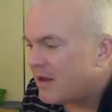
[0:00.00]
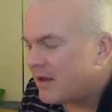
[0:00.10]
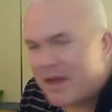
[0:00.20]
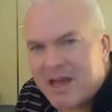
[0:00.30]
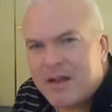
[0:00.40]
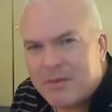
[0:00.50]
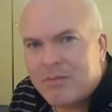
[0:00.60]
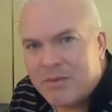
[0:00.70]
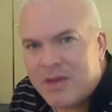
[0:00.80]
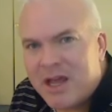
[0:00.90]
again,
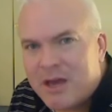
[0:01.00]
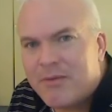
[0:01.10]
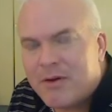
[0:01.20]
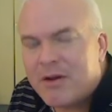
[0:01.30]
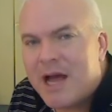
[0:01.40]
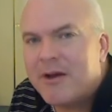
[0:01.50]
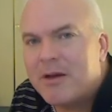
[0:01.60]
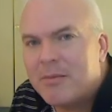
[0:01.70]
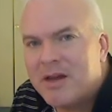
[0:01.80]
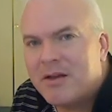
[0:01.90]
thank you for
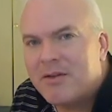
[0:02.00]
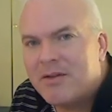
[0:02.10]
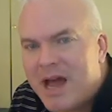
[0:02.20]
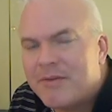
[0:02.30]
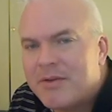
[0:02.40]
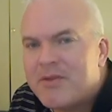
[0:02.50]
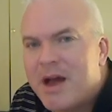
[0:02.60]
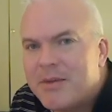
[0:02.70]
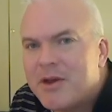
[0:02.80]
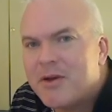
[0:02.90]
allowing me to have the
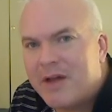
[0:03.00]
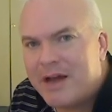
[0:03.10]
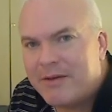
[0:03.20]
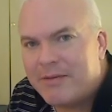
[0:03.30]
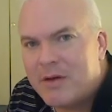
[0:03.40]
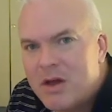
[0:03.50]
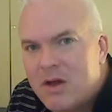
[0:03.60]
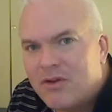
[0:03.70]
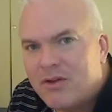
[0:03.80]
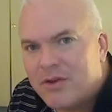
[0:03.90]
time in your life
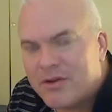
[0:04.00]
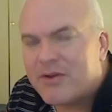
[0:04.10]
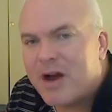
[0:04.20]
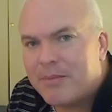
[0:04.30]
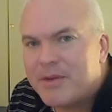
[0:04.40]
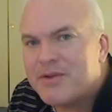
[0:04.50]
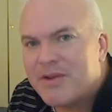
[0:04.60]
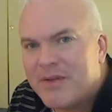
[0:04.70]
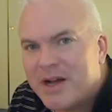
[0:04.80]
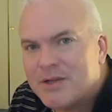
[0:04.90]
to describe this
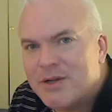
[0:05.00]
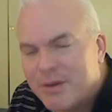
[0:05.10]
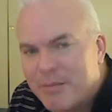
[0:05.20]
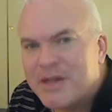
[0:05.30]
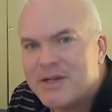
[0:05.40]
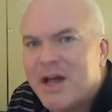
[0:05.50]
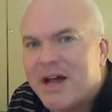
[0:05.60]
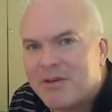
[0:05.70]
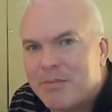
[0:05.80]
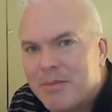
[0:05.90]
device to you. It means a
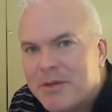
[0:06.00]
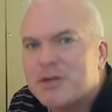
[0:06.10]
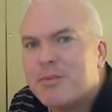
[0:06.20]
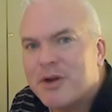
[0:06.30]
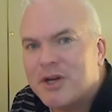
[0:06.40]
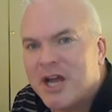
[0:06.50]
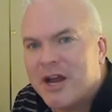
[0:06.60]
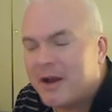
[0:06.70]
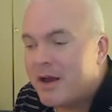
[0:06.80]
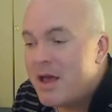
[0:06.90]
lot to me, much
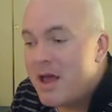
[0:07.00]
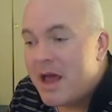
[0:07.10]
appreciated.